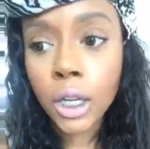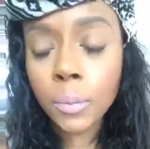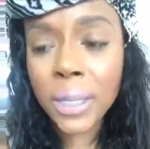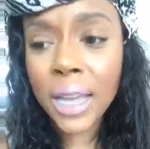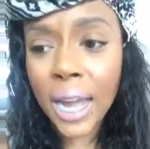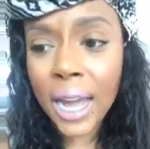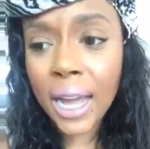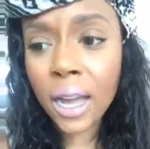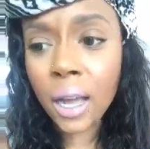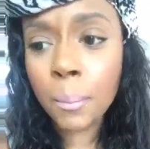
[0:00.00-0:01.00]
But yeah, I,
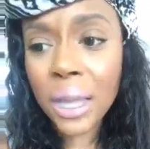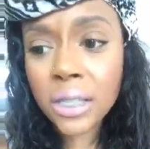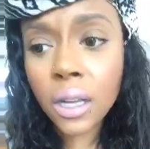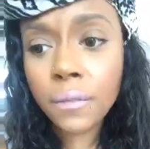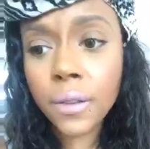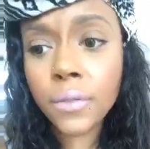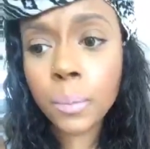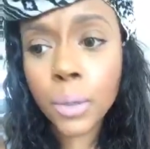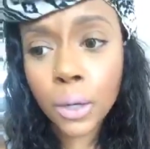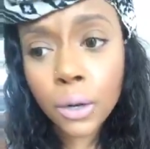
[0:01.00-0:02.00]
uh, based off of the
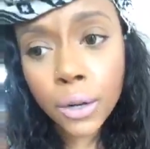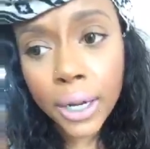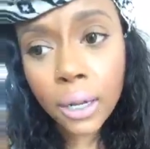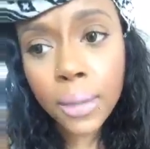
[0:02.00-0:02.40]
program,